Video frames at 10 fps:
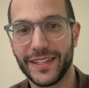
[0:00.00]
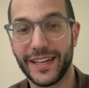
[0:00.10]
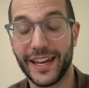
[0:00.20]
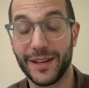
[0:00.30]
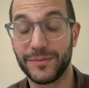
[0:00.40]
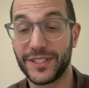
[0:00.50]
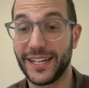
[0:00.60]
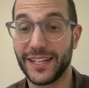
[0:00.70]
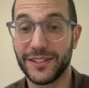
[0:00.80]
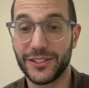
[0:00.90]
Yeah, I'm
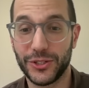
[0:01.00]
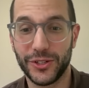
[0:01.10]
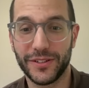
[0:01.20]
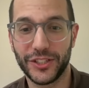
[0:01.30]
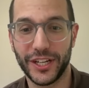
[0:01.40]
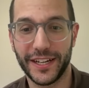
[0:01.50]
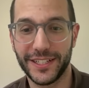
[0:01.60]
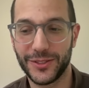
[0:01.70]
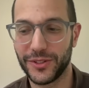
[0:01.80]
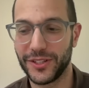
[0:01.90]
standing on the shoulder of
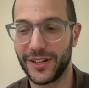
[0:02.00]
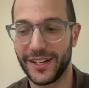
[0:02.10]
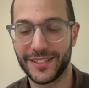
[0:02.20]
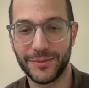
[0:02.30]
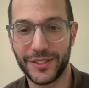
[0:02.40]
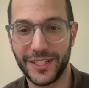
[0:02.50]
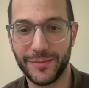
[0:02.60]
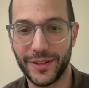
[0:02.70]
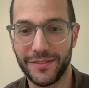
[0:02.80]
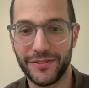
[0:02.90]
giants with an awesome
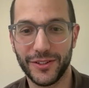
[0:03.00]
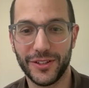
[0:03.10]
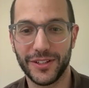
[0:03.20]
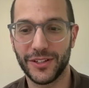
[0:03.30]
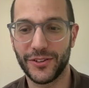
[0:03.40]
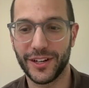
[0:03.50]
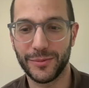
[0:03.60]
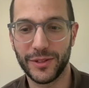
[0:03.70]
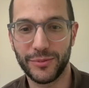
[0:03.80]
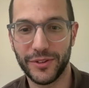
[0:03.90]
team. I feel
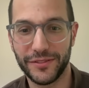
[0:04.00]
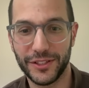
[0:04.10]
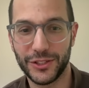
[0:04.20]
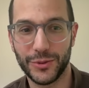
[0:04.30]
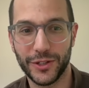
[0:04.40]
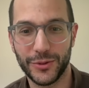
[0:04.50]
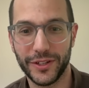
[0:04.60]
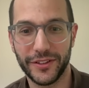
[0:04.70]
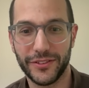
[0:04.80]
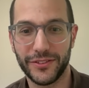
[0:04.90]
incredibly privileged to work
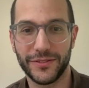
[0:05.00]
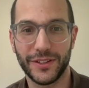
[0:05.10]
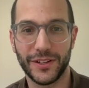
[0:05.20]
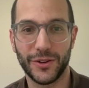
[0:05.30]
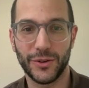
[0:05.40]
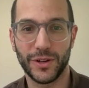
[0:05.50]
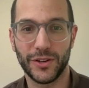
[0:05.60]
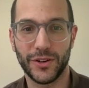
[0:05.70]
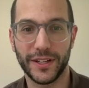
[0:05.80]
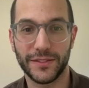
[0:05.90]
with,
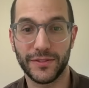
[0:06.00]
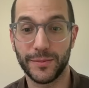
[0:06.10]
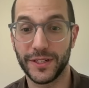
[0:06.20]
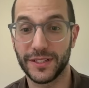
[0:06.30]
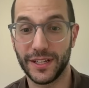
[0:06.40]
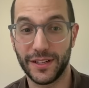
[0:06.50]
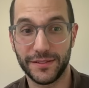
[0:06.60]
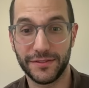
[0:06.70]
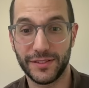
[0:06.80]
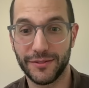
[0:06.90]
across Figma
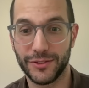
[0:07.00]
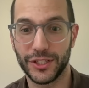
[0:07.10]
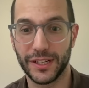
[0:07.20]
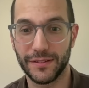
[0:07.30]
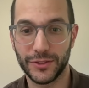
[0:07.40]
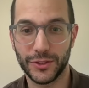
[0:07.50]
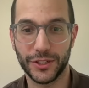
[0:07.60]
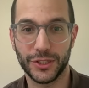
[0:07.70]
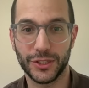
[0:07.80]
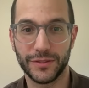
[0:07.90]
itself, leveraging
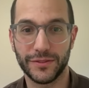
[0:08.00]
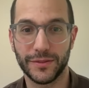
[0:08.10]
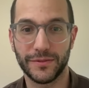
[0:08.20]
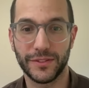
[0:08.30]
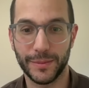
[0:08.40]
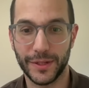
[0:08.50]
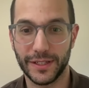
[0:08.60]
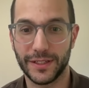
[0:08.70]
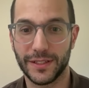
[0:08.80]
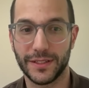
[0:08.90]
infrastructure from
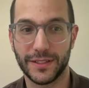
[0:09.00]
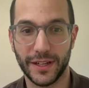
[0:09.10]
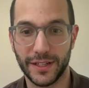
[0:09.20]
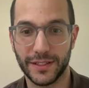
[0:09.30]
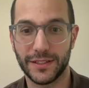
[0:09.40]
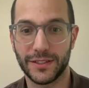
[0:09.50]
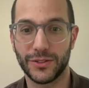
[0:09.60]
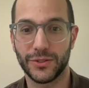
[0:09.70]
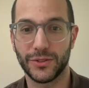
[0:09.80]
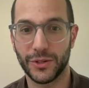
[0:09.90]
Figma to sites
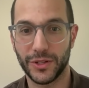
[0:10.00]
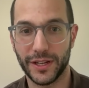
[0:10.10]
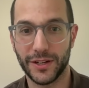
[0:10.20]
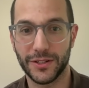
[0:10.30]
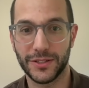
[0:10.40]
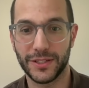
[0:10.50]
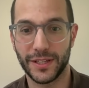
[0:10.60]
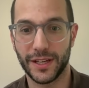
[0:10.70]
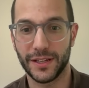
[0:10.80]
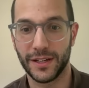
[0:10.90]
to code layers, and
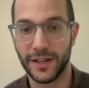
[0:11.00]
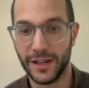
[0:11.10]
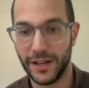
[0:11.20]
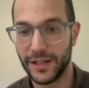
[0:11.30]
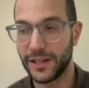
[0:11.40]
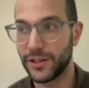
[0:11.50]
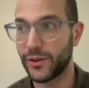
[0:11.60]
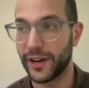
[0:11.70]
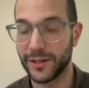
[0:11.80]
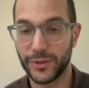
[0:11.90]
then
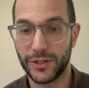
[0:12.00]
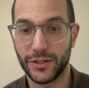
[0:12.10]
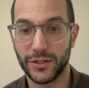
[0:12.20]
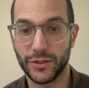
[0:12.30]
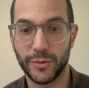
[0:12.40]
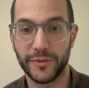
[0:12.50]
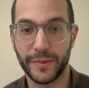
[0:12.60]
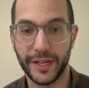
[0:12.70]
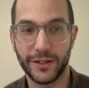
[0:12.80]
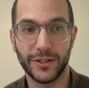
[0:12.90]
incredible group of
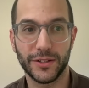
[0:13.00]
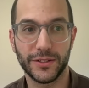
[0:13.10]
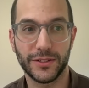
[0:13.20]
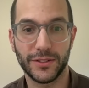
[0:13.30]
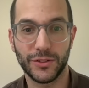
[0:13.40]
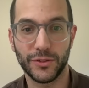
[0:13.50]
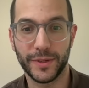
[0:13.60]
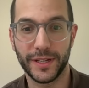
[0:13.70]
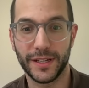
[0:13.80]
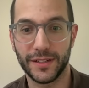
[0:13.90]
makers who've
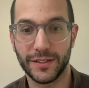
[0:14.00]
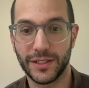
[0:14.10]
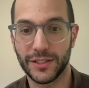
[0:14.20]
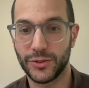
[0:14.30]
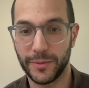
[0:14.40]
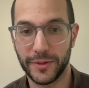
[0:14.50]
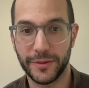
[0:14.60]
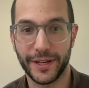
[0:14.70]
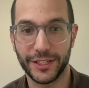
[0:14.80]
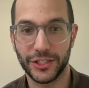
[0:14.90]
been extremely
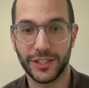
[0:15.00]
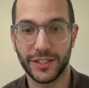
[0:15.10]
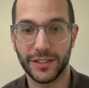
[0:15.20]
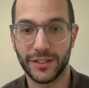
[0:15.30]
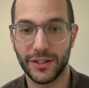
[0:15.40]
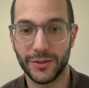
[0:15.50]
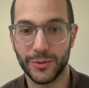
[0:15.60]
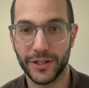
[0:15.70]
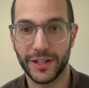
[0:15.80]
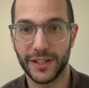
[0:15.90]
passionate and
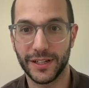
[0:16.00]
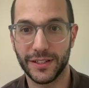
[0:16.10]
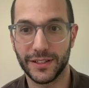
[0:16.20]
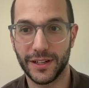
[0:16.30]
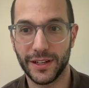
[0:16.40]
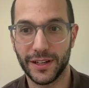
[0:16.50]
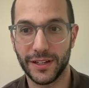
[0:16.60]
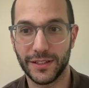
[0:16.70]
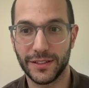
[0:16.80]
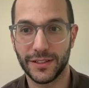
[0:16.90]
hardworking
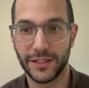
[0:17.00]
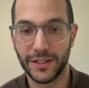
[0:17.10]
and